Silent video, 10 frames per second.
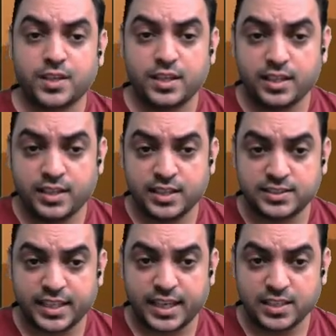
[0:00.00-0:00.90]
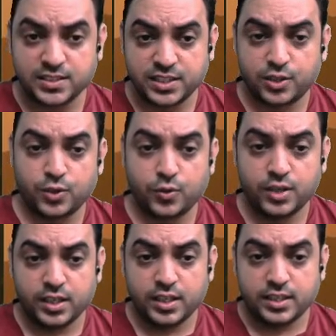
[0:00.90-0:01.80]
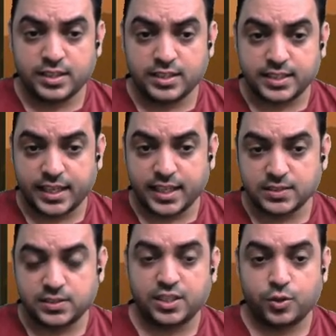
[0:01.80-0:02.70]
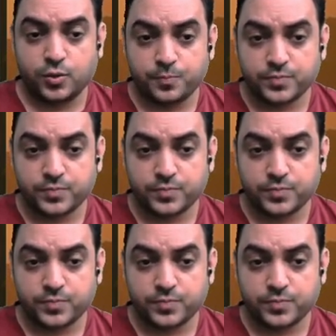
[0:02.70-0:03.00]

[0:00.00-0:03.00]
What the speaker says: This again 0. This again 0.